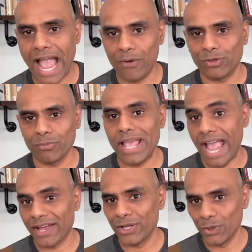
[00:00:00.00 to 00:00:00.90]
have to be
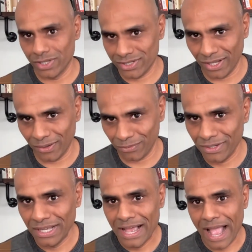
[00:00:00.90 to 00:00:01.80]
angry yourself
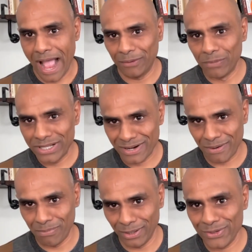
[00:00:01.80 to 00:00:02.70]
and
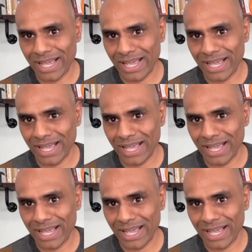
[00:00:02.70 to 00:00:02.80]
miserable.